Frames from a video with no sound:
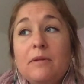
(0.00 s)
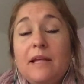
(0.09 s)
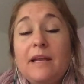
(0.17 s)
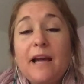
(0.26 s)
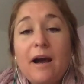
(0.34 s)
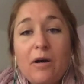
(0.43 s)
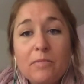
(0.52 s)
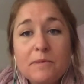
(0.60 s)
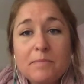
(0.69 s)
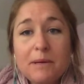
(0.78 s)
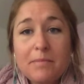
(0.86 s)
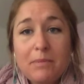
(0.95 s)
it
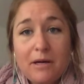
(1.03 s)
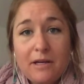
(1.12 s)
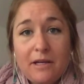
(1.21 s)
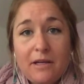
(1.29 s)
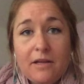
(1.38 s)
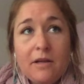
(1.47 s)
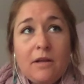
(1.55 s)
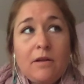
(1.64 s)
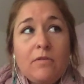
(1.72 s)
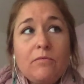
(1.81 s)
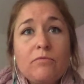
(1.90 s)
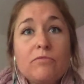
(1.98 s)
helps my body
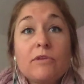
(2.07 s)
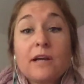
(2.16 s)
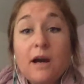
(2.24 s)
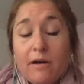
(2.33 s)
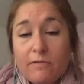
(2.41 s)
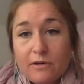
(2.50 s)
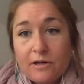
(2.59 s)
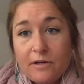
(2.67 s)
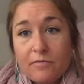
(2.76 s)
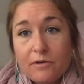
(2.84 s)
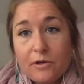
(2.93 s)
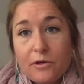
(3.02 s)
recover
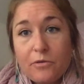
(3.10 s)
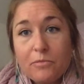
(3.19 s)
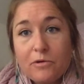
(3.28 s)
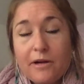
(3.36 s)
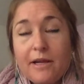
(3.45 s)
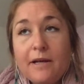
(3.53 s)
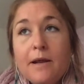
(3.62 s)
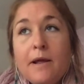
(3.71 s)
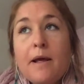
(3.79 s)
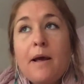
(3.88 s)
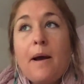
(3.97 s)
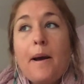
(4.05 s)
and recuperate.
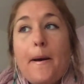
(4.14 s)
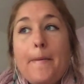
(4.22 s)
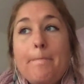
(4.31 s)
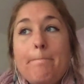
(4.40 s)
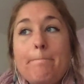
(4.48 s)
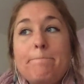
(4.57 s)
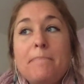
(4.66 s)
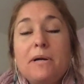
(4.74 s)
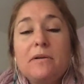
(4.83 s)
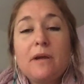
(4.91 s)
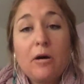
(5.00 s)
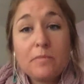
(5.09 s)
But
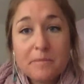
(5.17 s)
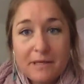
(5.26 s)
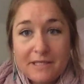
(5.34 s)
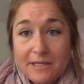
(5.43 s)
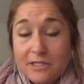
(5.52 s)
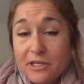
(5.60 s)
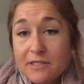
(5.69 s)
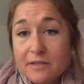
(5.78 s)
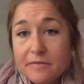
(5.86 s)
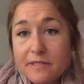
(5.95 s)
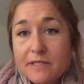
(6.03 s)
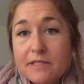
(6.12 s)
it helps my
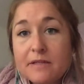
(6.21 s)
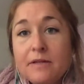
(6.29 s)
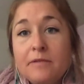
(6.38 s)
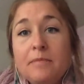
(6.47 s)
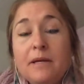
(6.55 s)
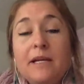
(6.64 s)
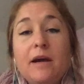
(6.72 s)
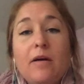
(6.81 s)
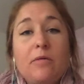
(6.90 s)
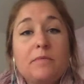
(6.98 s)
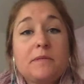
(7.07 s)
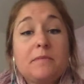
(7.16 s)
digestive system. It
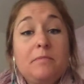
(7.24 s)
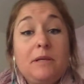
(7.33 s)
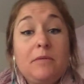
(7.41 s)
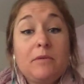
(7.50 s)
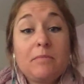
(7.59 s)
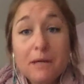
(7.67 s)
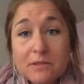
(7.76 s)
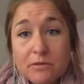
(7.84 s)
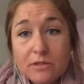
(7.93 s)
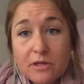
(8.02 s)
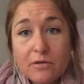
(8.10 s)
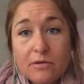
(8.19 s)
helps me with muscle
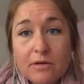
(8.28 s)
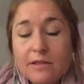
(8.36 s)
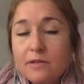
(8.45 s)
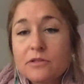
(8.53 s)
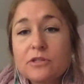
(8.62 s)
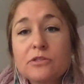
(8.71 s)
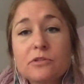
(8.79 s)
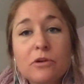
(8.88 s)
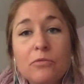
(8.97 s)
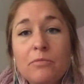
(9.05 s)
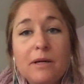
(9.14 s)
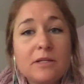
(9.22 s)
tone. There's just
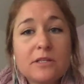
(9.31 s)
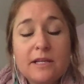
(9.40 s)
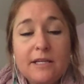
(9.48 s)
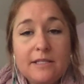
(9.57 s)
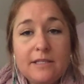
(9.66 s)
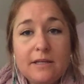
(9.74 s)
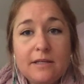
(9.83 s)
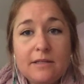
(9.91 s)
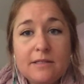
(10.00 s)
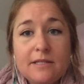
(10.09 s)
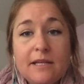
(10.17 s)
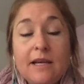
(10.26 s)
so much that it
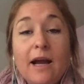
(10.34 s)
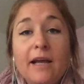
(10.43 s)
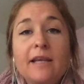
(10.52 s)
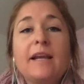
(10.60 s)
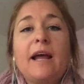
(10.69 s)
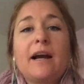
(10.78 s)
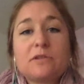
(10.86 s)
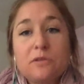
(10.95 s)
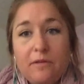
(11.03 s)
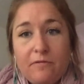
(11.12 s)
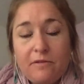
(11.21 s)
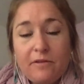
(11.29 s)
does, and I can
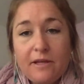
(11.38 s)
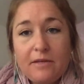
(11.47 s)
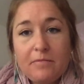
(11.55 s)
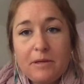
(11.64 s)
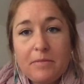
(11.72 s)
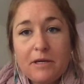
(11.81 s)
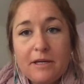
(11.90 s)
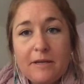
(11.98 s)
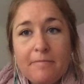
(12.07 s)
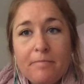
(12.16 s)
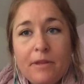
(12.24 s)
actually feel that in my body.